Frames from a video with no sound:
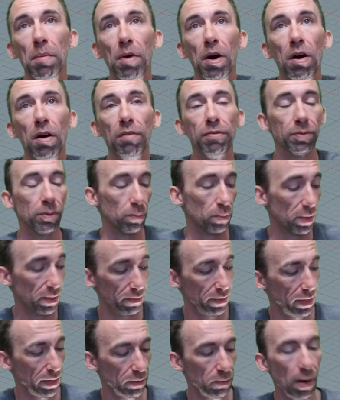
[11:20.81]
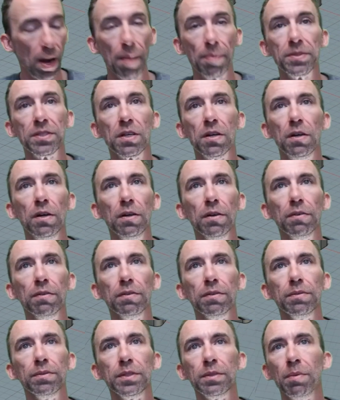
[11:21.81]
gum off or whatever that crap's
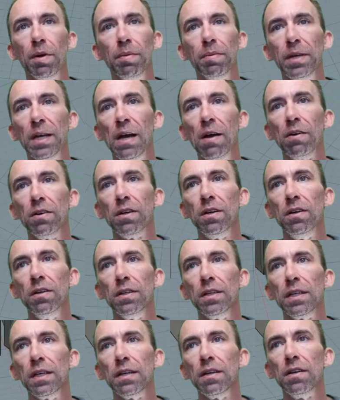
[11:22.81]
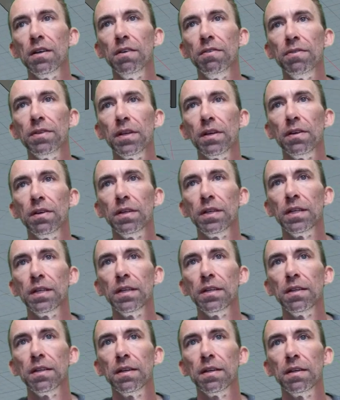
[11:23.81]
called, or some rubbing alcohol and get it off without
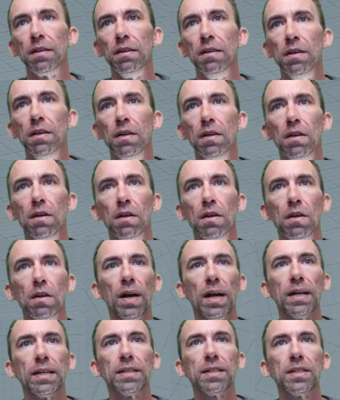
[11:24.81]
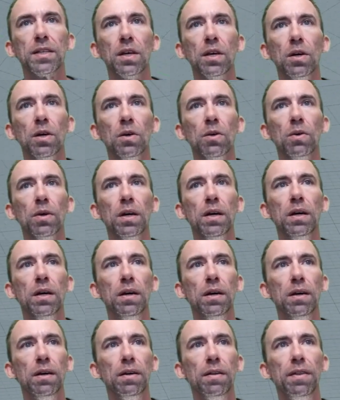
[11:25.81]
hurting anything. All right,
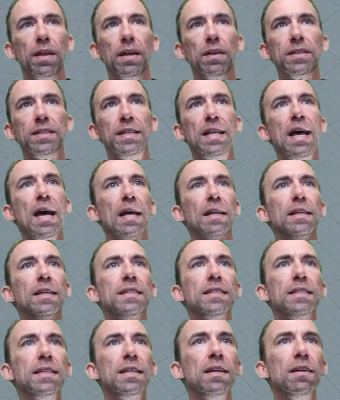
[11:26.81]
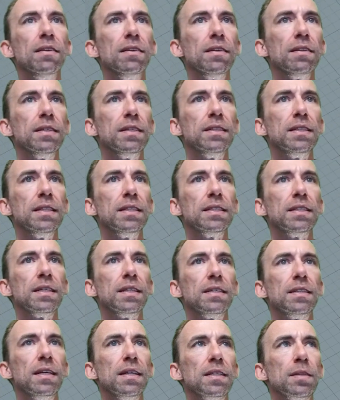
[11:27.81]
so there's that. Let's see how long this
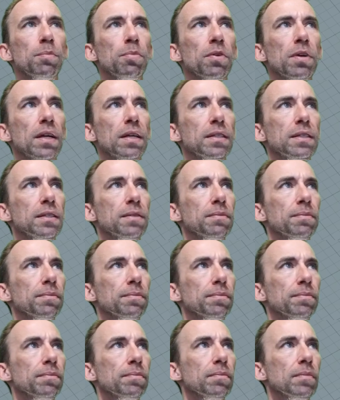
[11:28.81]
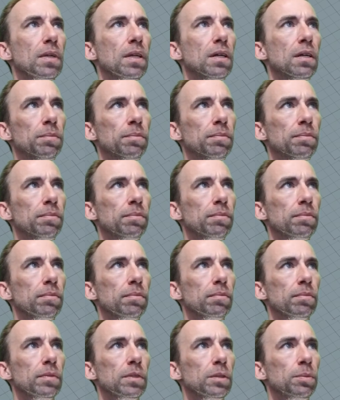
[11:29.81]
thing's going to take to print.
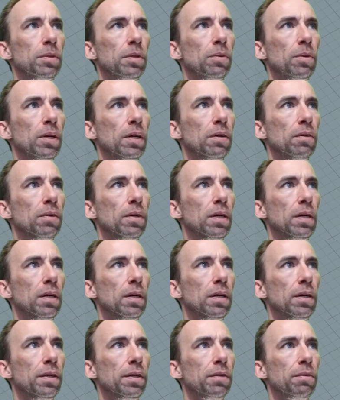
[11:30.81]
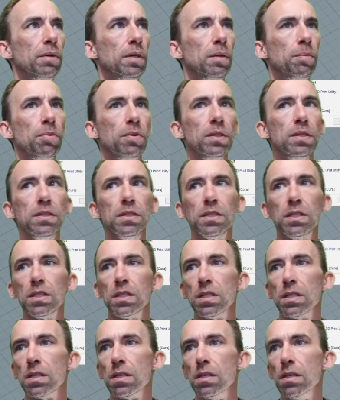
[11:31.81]
It's been a while. 3D
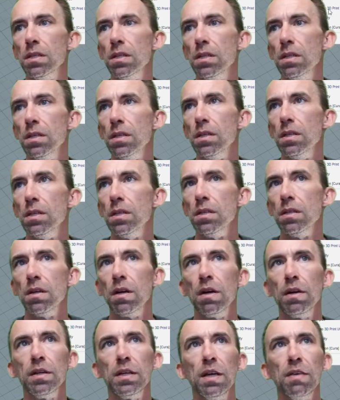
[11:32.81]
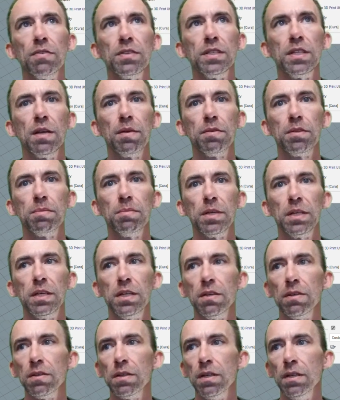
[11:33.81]
print. I already have it set up
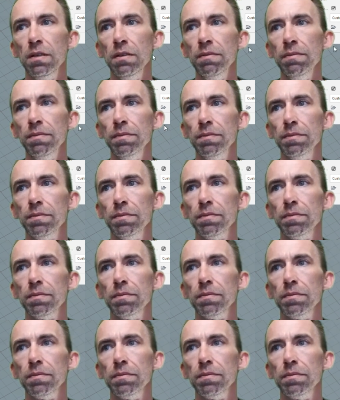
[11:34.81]
to my Cura.